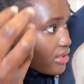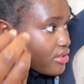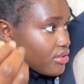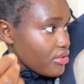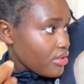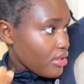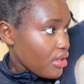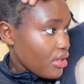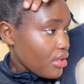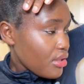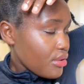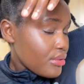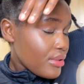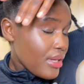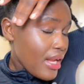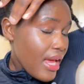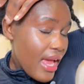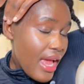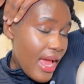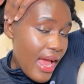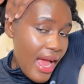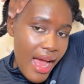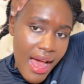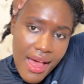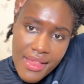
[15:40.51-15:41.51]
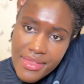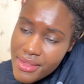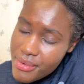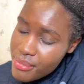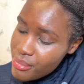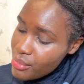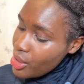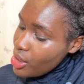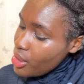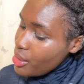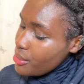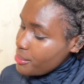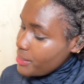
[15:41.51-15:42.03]
grown at the
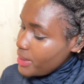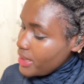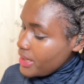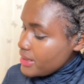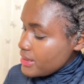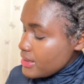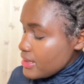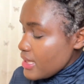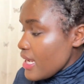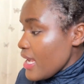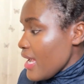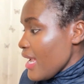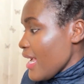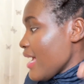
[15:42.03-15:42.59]
moment.